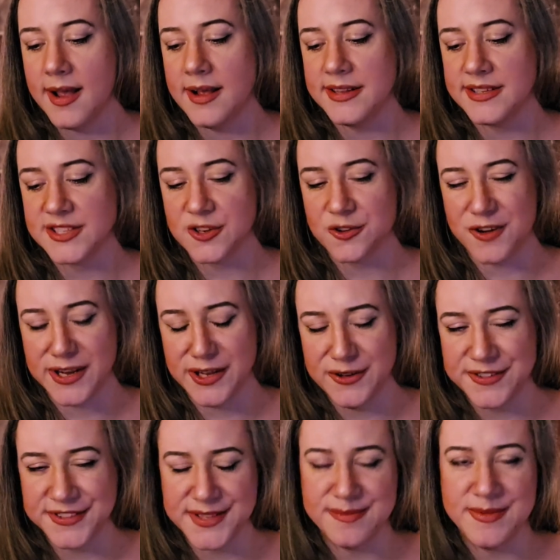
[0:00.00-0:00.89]
And so I
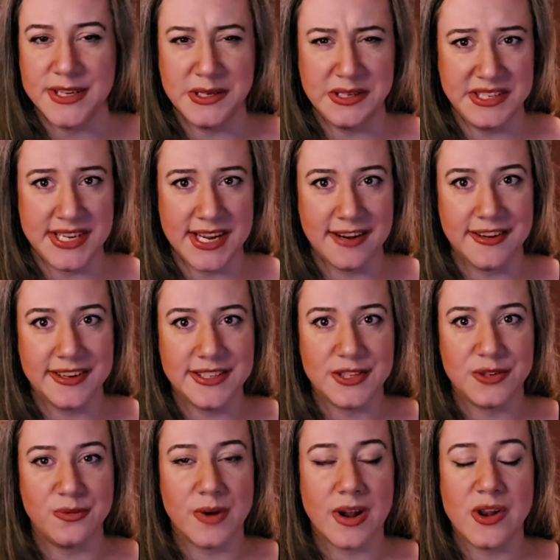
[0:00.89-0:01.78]
used the military
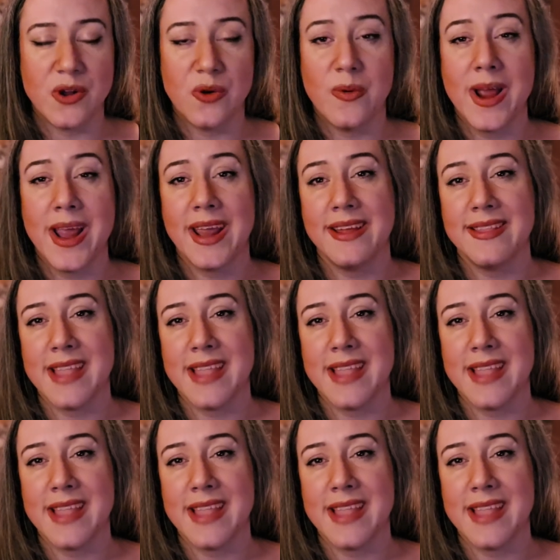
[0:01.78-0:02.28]
to run away.